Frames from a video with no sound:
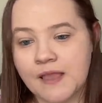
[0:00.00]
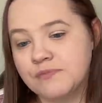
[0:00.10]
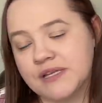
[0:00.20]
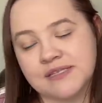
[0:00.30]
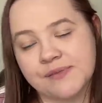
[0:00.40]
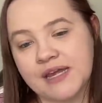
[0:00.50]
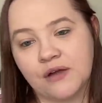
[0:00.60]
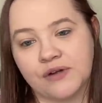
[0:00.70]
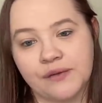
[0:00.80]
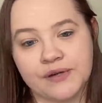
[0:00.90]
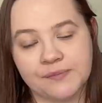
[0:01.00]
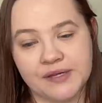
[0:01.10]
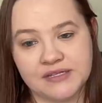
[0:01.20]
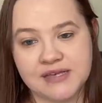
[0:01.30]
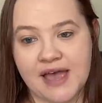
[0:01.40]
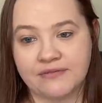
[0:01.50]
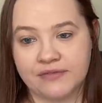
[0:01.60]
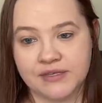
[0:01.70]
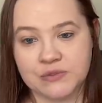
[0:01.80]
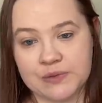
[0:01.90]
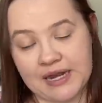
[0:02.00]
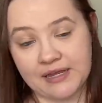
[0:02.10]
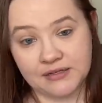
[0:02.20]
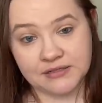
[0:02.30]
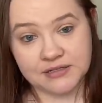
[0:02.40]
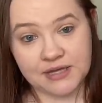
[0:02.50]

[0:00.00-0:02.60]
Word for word: Plus, I mean, how great would it be to have this one and